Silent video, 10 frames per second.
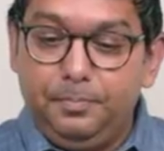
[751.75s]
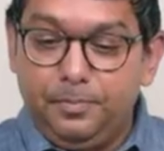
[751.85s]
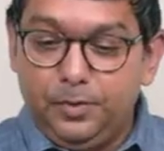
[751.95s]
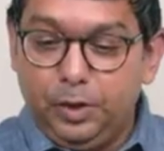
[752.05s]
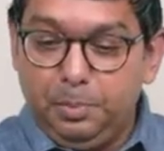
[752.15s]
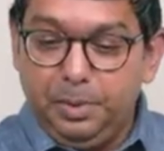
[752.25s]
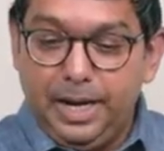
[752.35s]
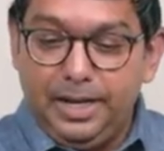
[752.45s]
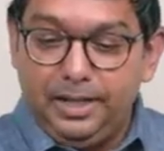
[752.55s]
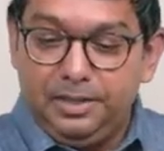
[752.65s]
so the
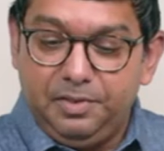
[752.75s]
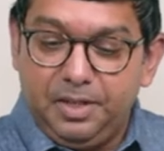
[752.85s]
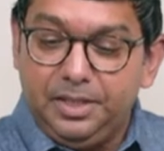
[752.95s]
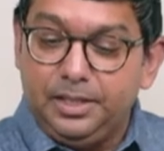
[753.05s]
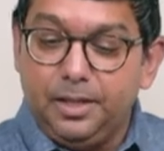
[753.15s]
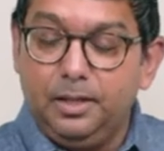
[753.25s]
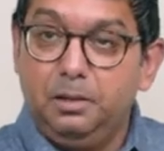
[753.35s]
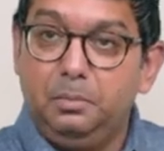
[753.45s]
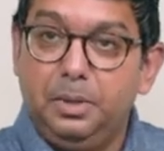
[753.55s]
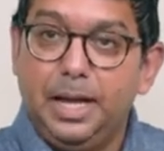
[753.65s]
branding is very subtle,
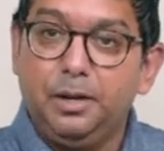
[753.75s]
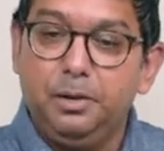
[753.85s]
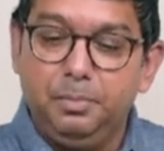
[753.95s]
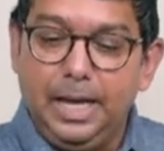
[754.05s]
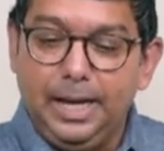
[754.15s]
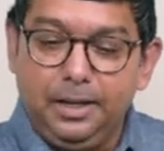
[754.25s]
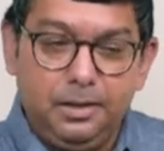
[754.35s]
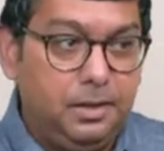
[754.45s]
black on black.